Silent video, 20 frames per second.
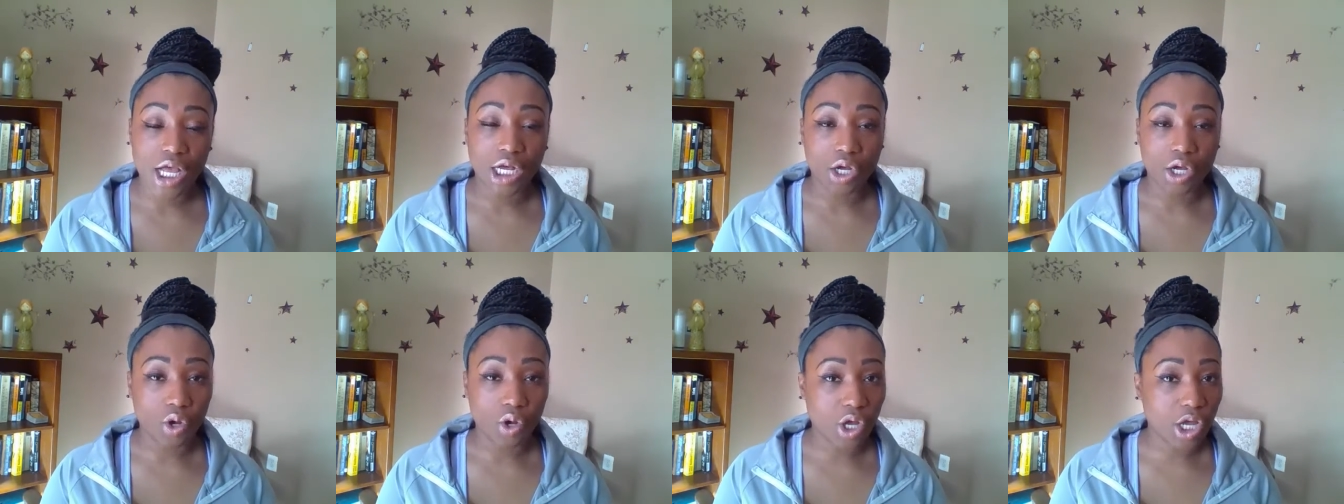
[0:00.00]

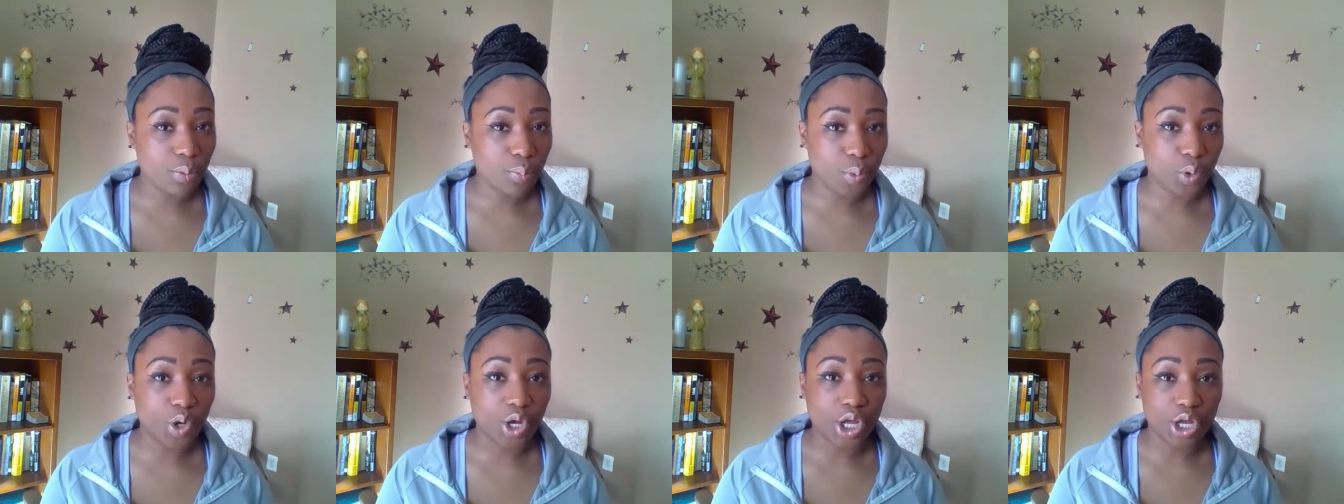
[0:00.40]
Go get a
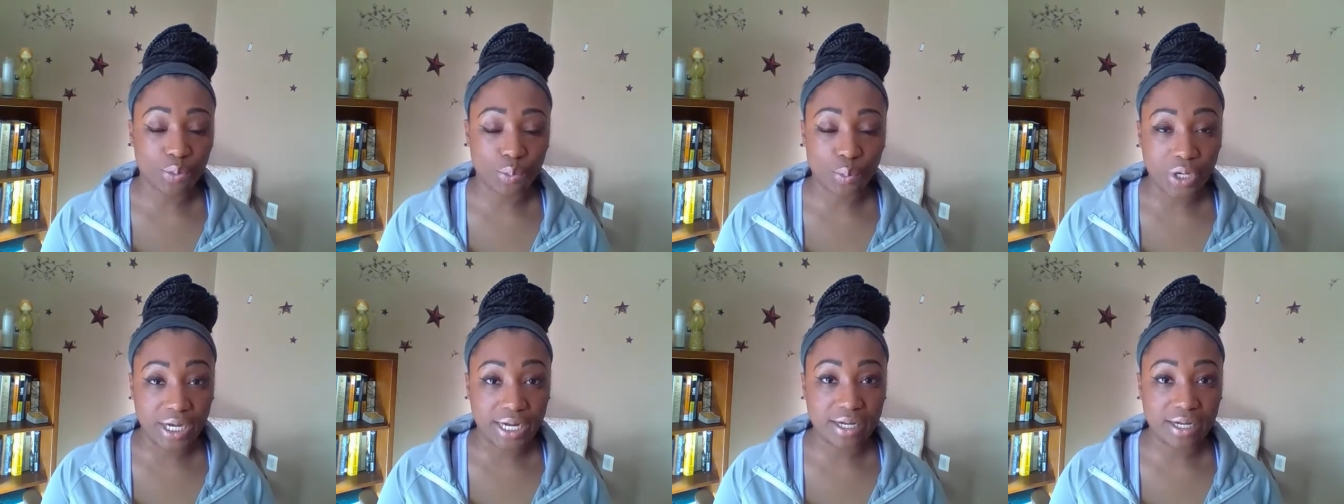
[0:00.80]
book and
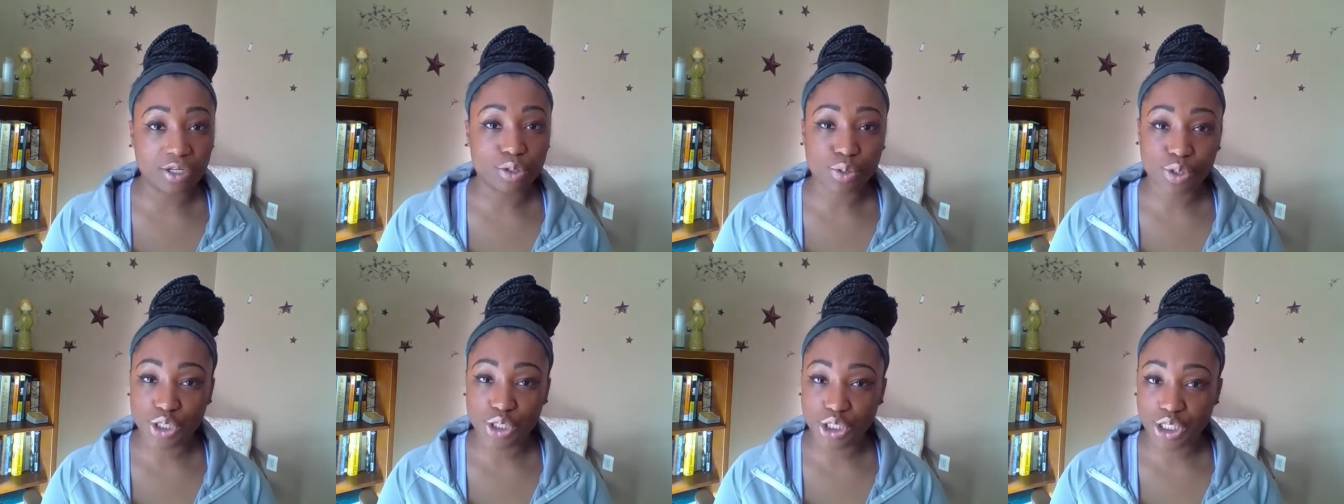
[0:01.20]
read it.
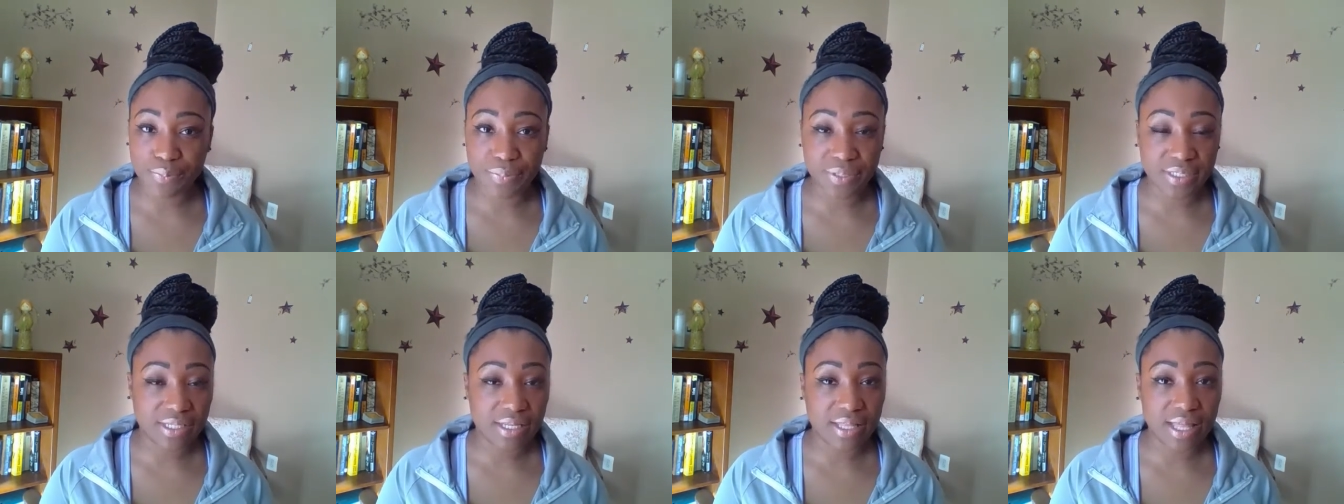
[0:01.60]
You'll slip
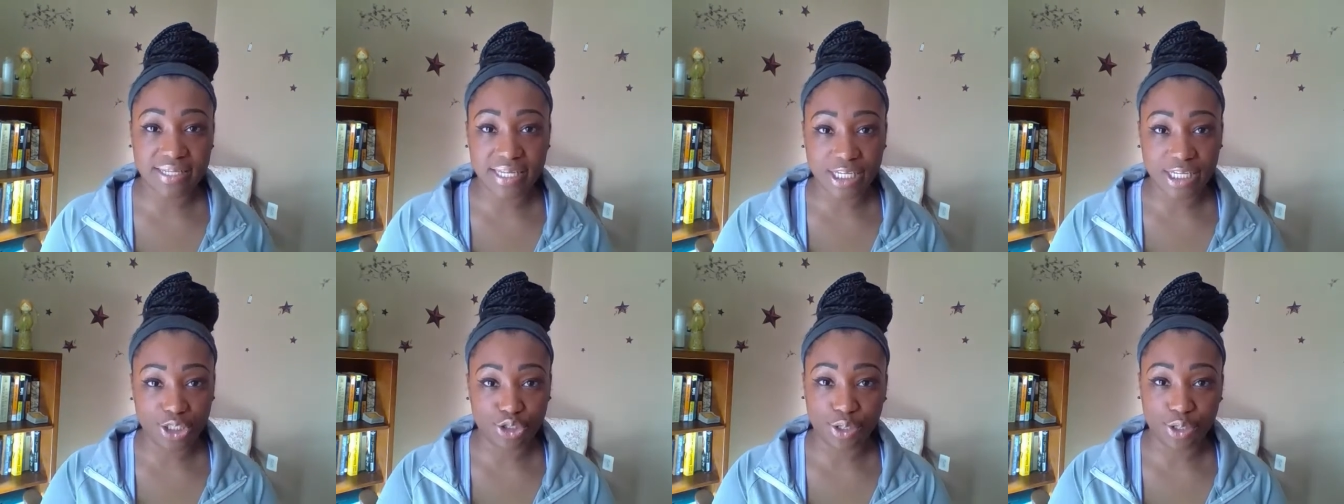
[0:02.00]
into that
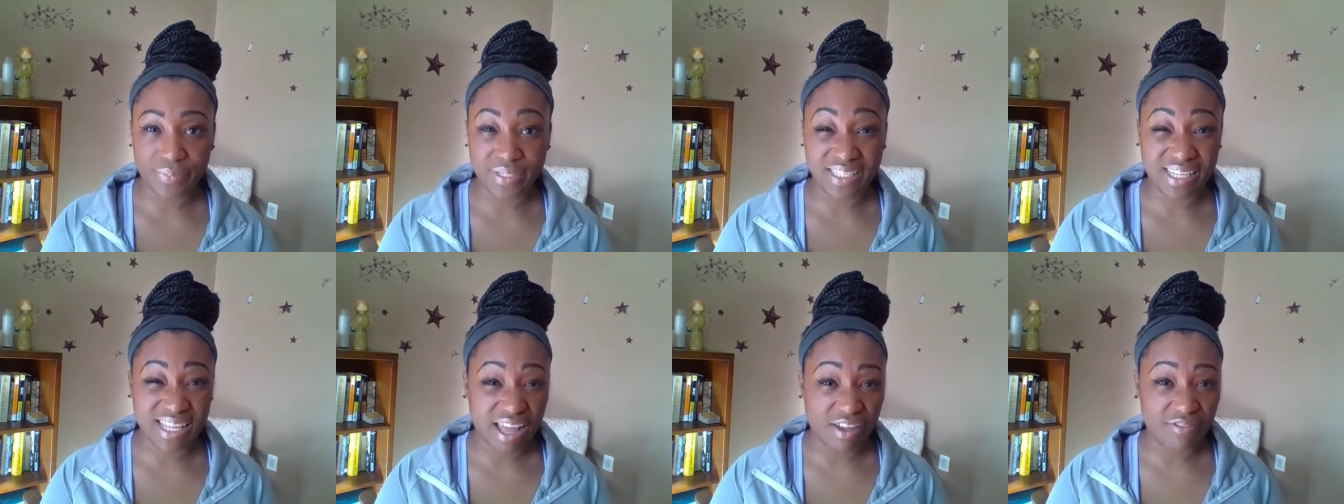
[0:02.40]
daydream,
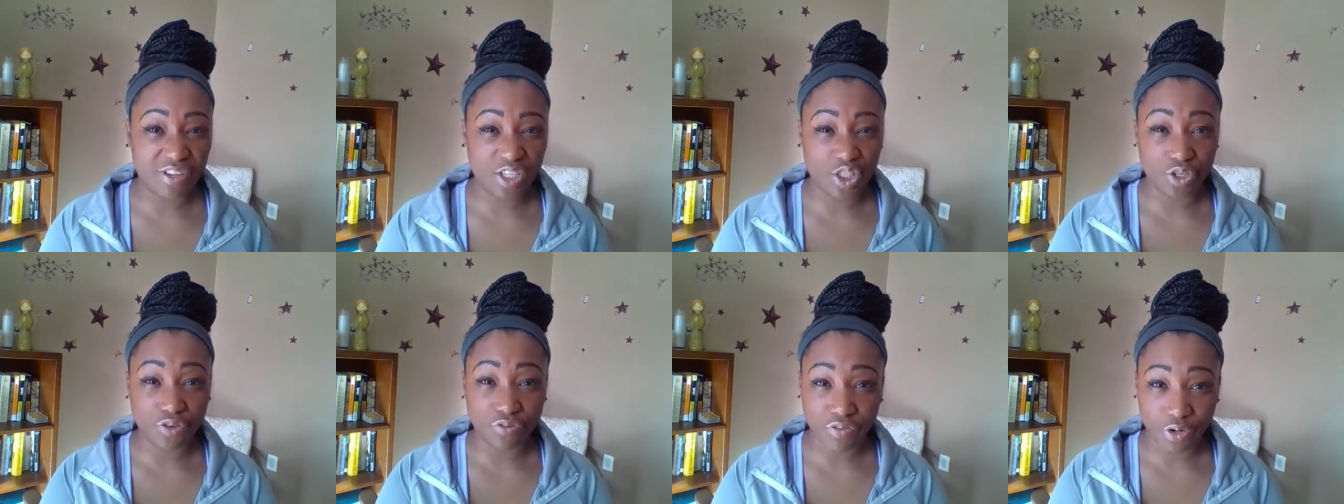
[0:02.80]
into that
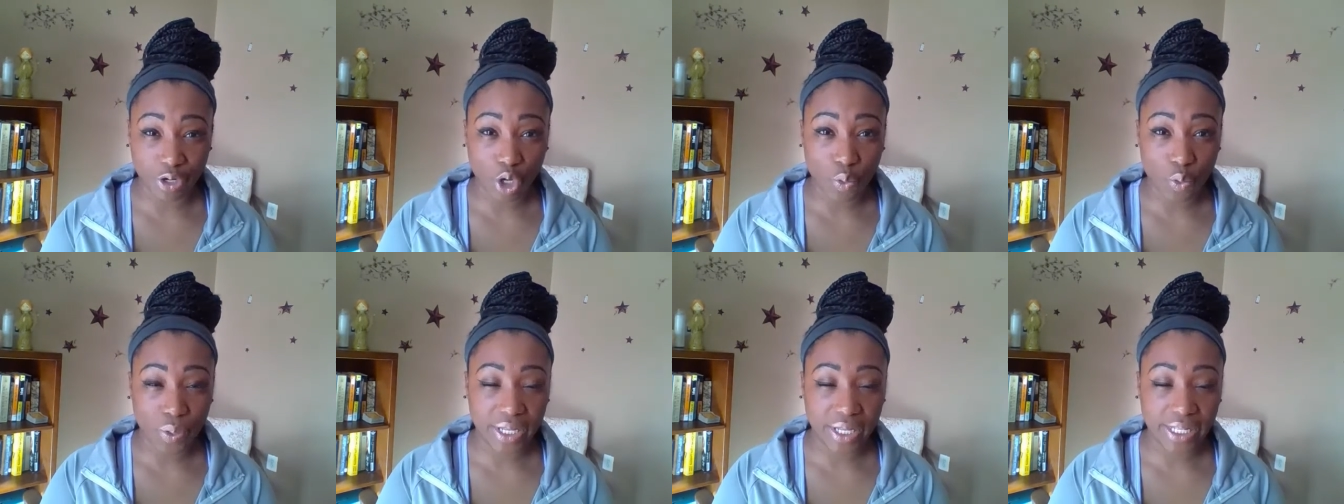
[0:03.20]
vision very
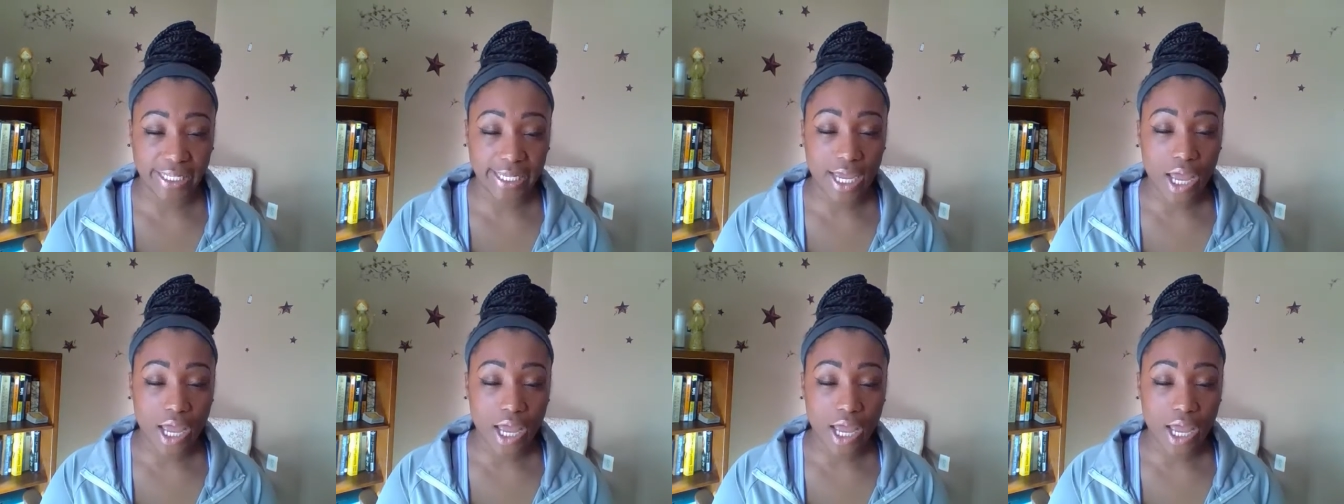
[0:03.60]
quickly.